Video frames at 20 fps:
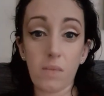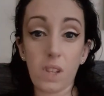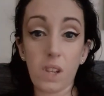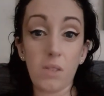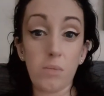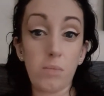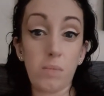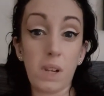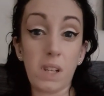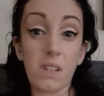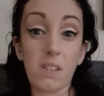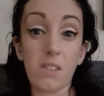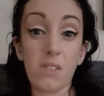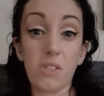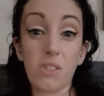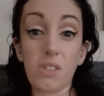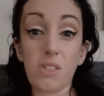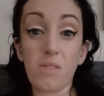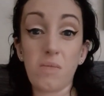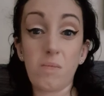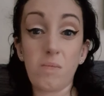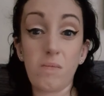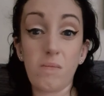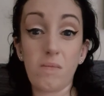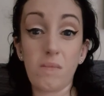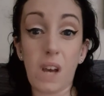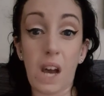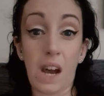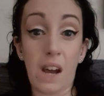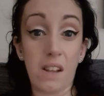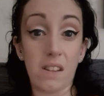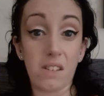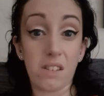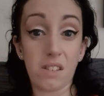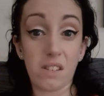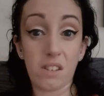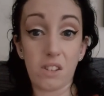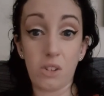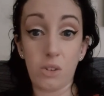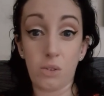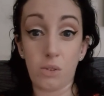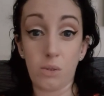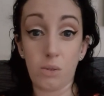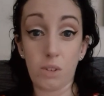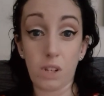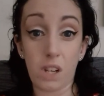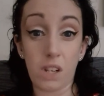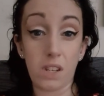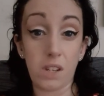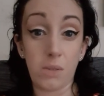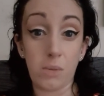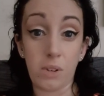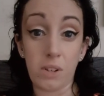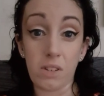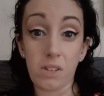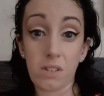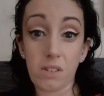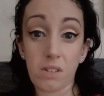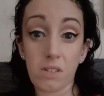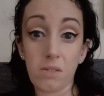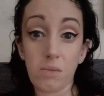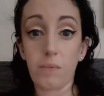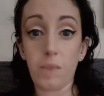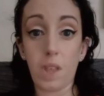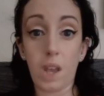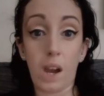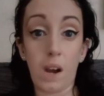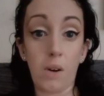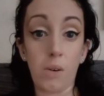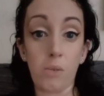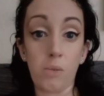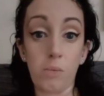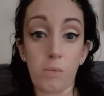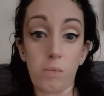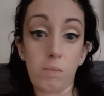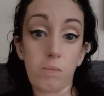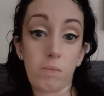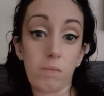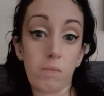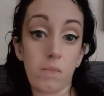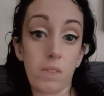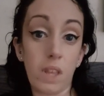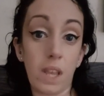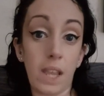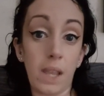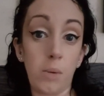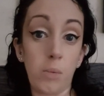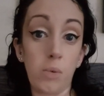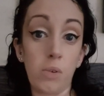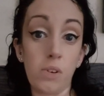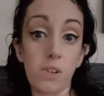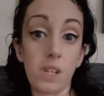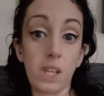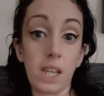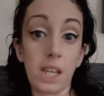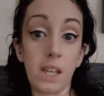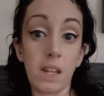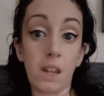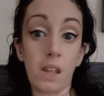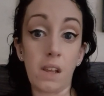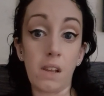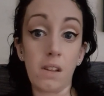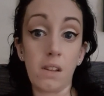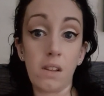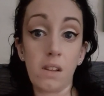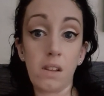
Basically, just ask your tattooist how they would heal it.